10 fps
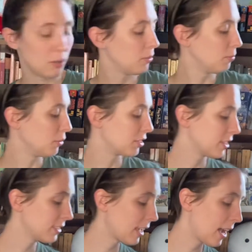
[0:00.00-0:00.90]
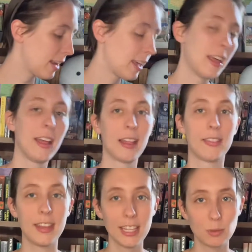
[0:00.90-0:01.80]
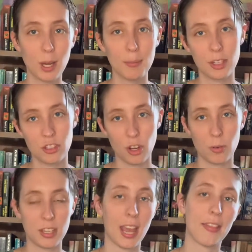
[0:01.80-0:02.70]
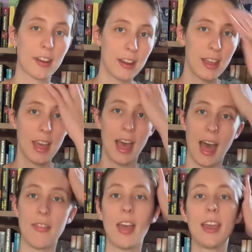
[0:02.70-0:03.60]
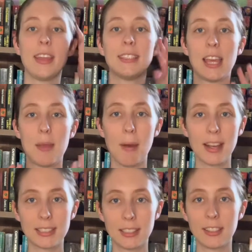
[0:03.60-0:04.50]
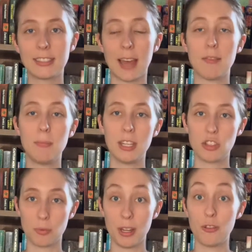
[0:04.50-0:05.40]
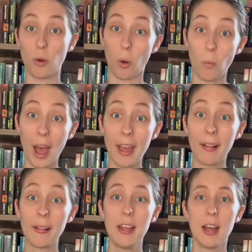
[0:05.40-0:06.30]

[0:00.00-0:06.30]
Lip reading: Move to the side. The next one I'm going to show together, and that is a manga series I've been meaning to read for a while,